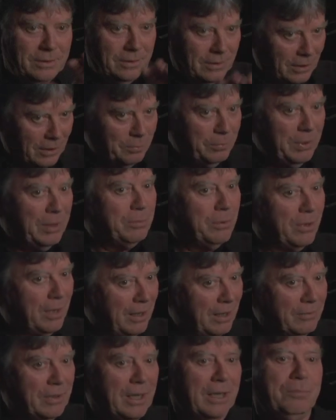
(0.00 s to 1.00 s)
Young people
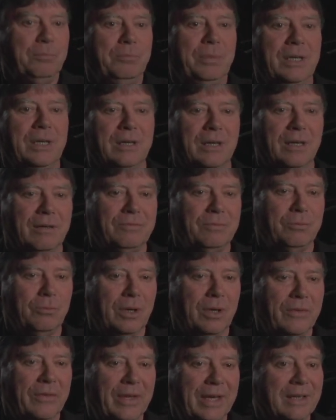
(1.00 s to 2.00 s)
have gotten big enough
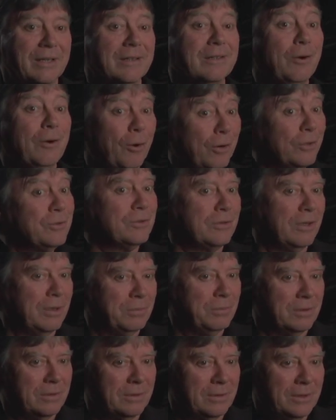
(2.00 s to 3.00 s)
where they can cause
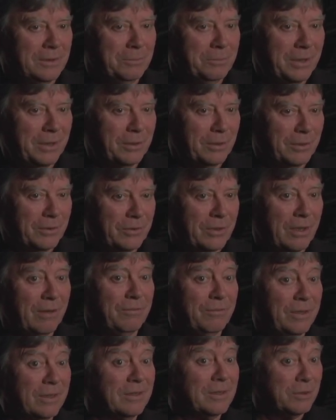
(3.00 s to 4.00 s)
trouble because they're
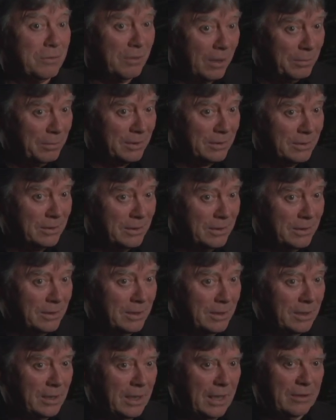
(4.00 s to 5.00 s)
feeling troubled.
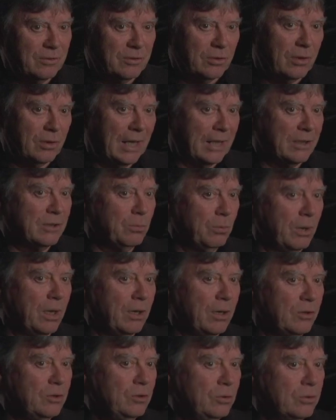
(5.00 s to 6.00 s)
And so that's
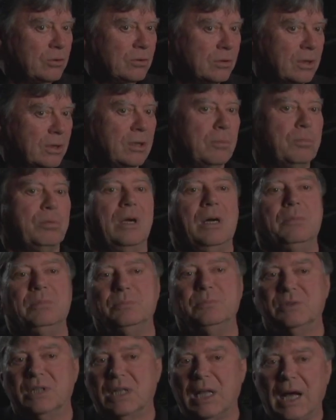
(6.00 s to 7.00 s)
where usually the
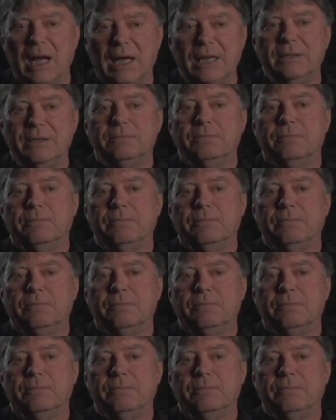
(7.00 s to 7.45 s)
problems lie.